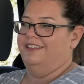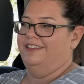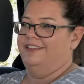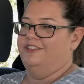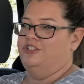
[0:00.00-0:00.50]

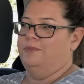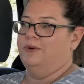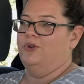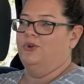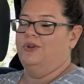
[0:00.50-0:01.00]
super
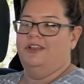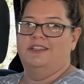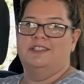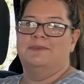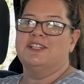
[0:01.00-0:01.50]
cool, because
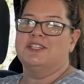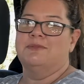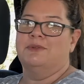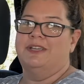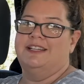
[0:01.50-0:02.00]
especially
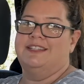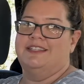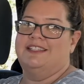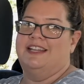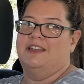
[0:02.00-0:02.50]
when we get to the
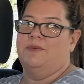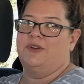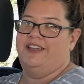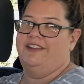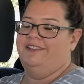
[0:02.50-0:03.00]
state that we're
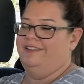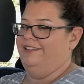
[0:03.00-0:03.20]
in